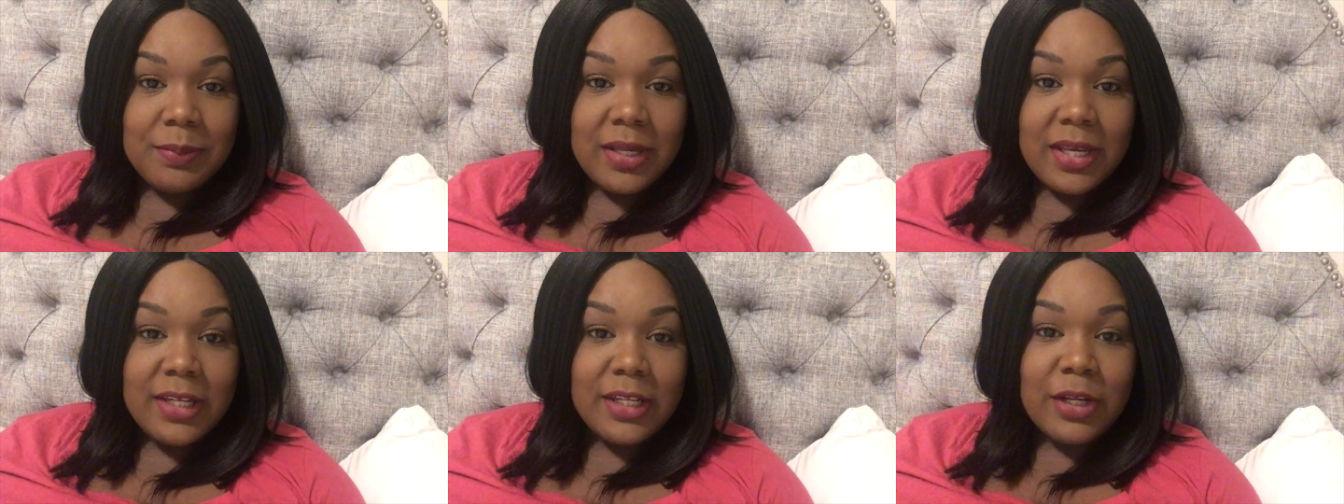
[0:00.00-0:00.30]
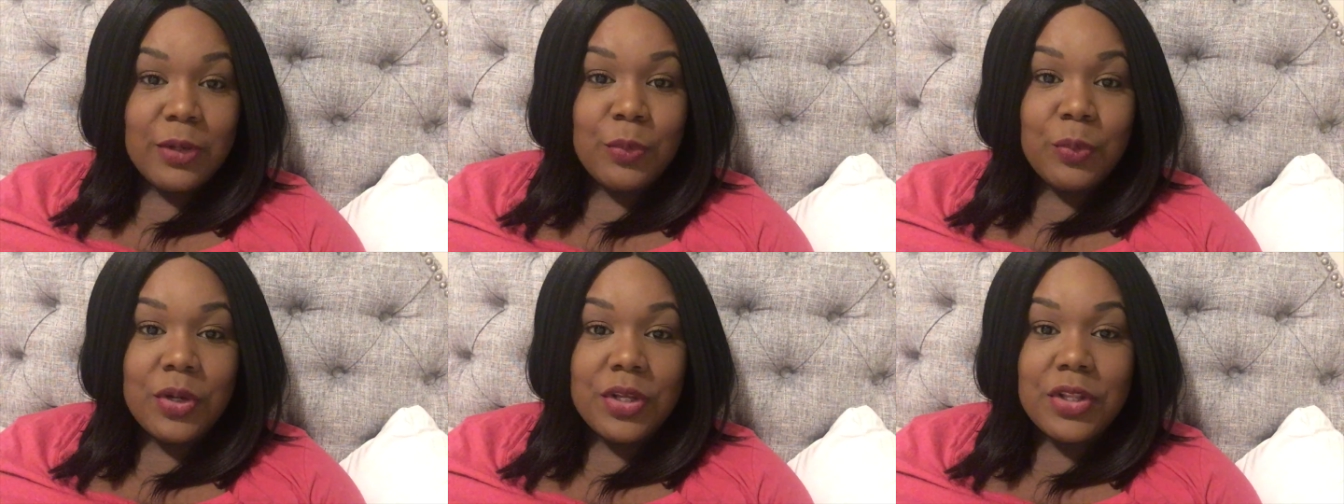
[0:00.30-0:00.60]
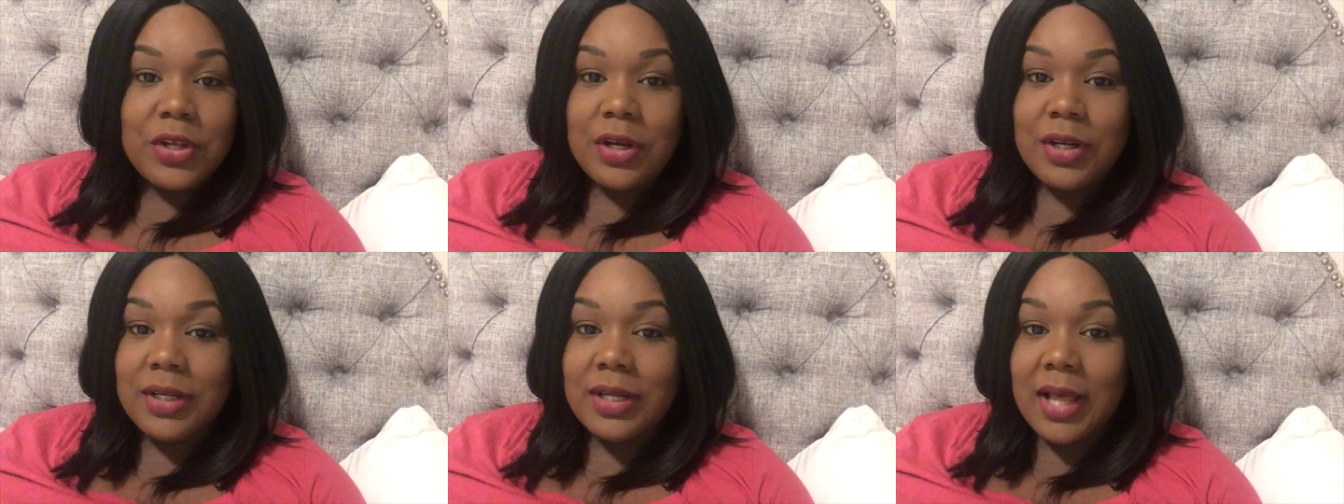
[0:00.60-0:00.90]
men and
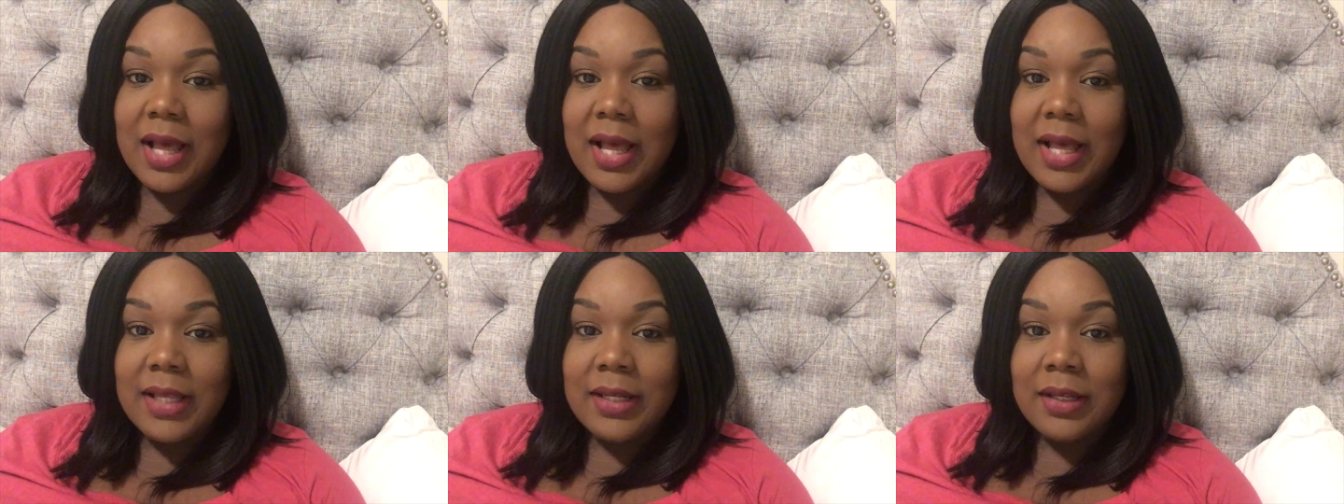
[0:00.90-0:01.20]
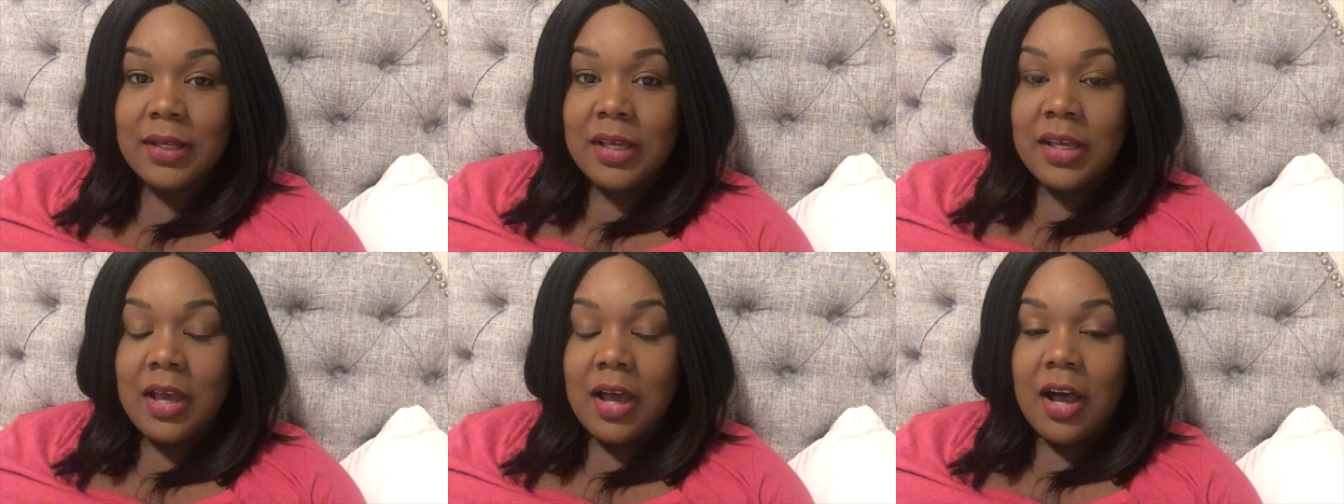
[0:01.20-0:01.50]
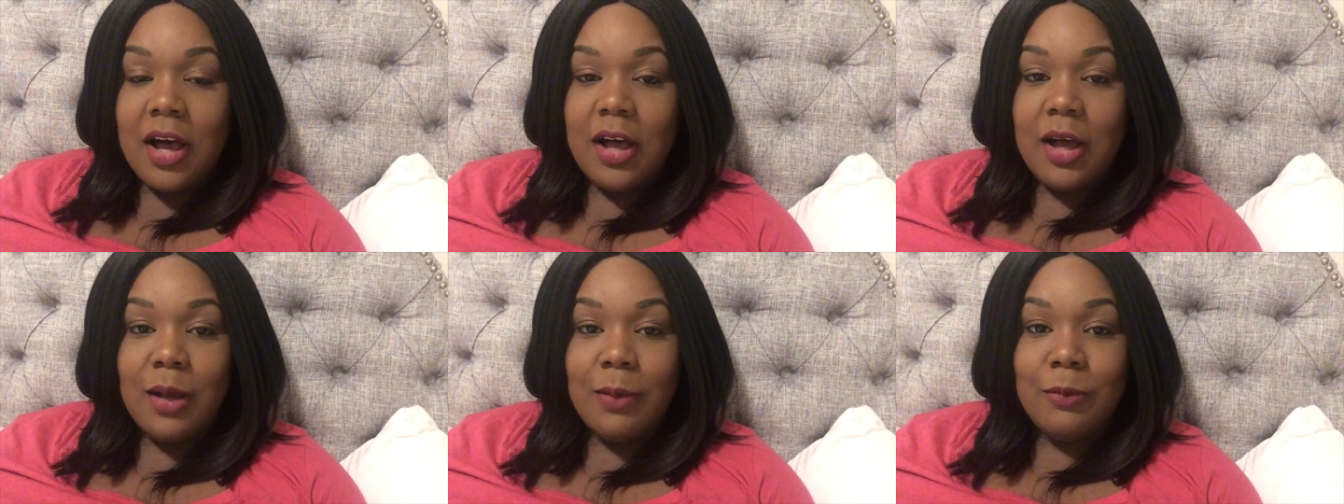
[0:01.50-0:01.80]
whether or not
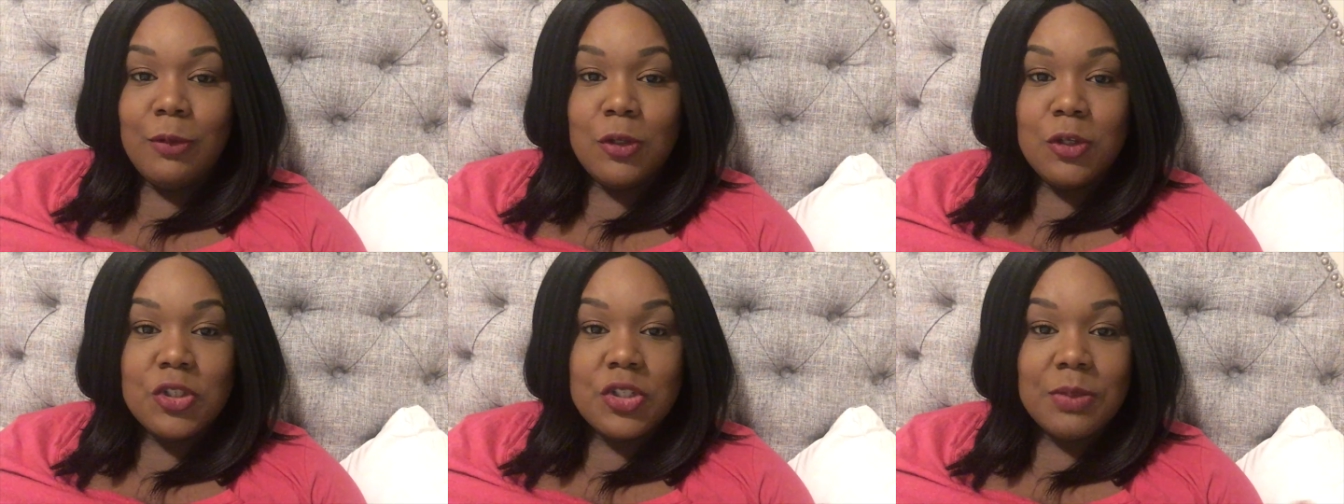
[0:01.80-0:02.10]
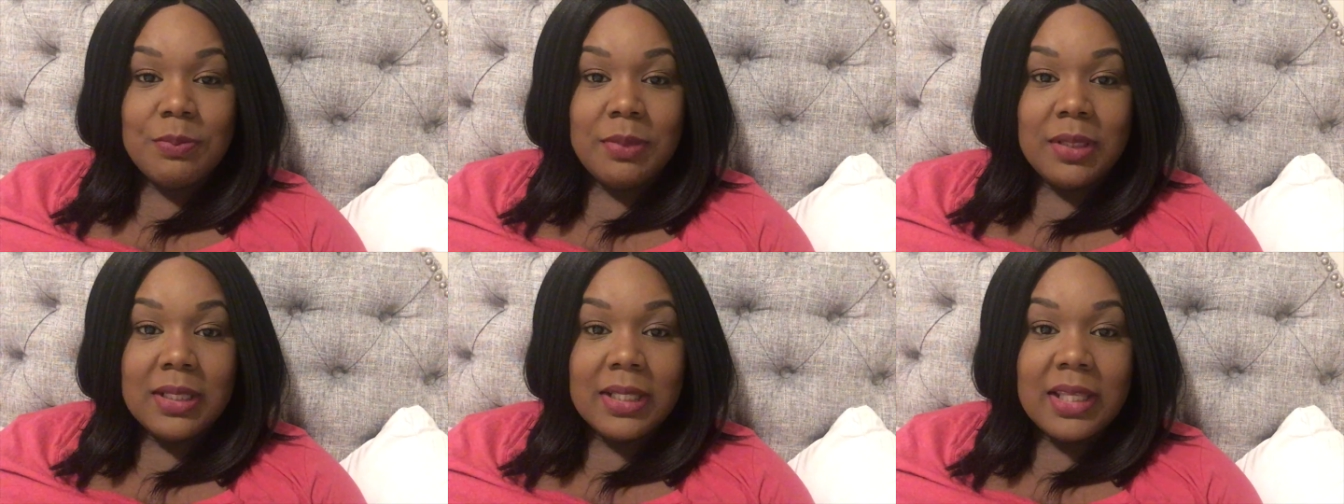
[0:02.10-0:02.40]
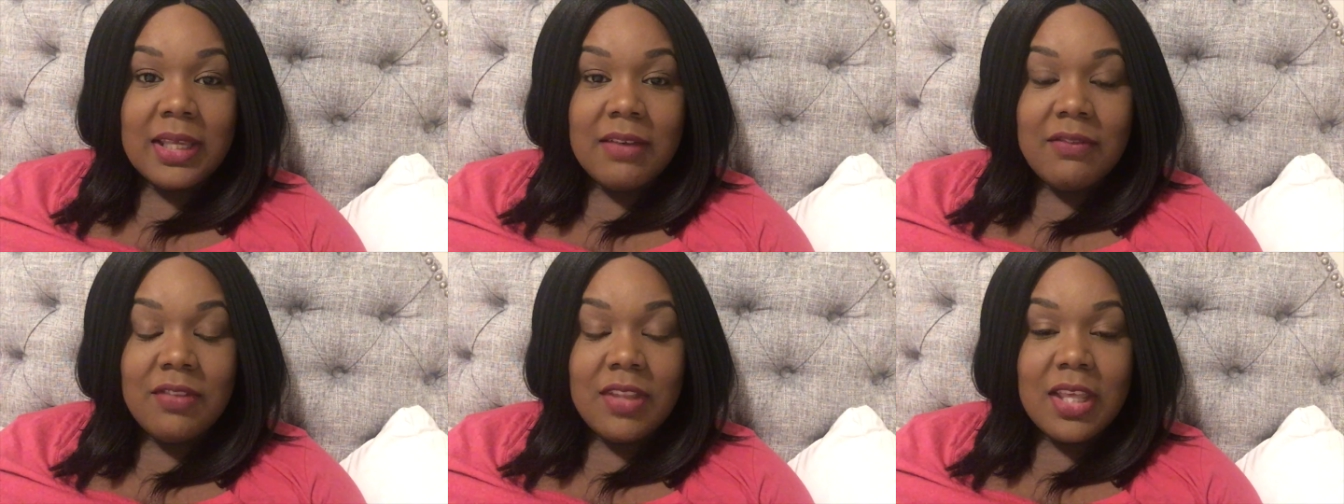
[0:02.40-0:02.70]
you should
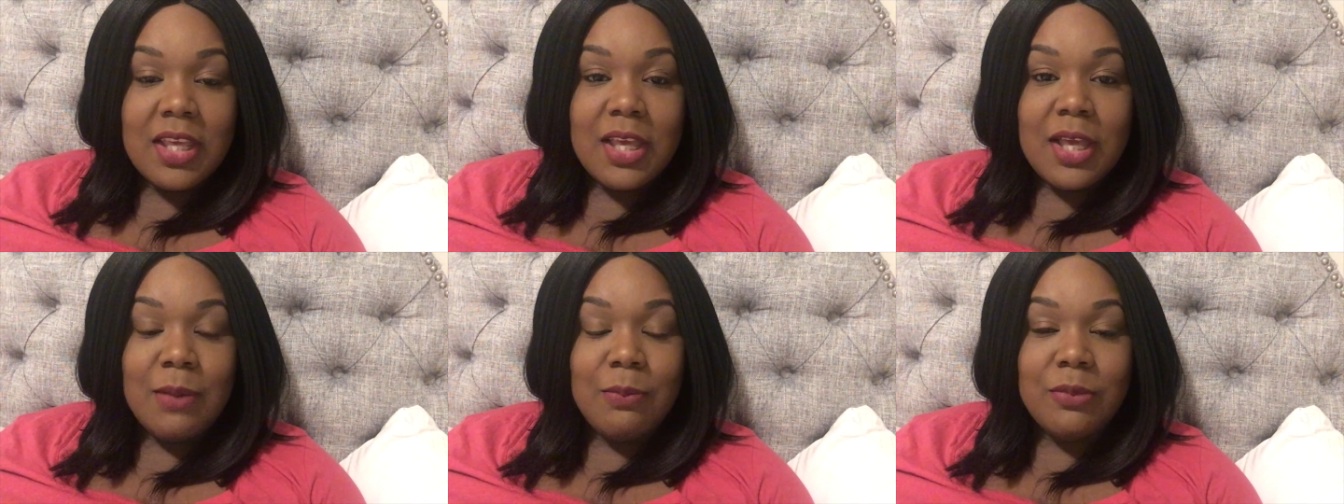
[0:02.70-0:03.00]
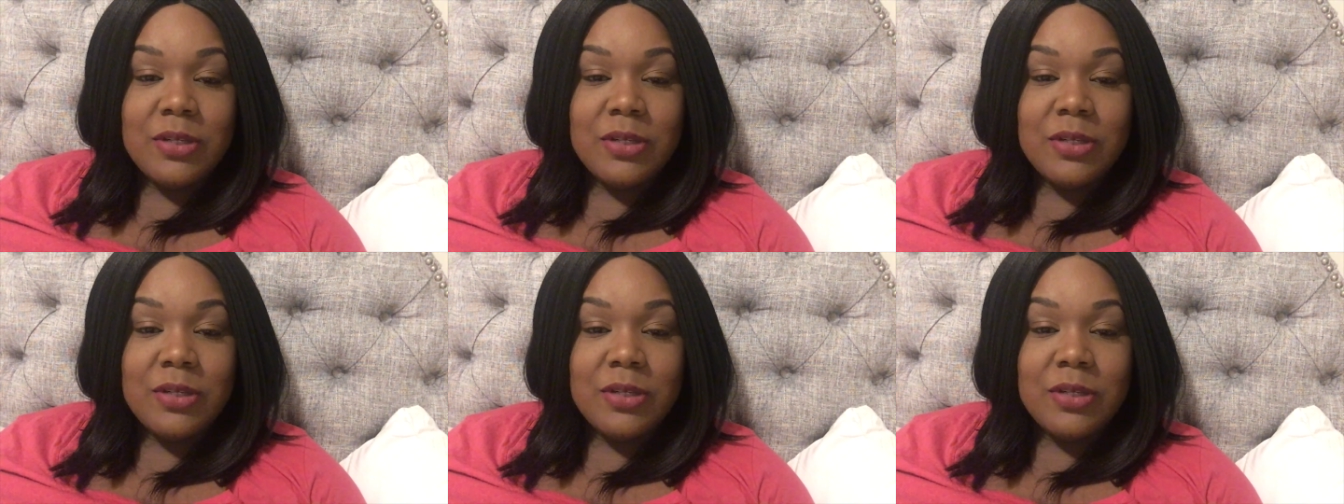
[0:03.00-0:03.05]
believe them,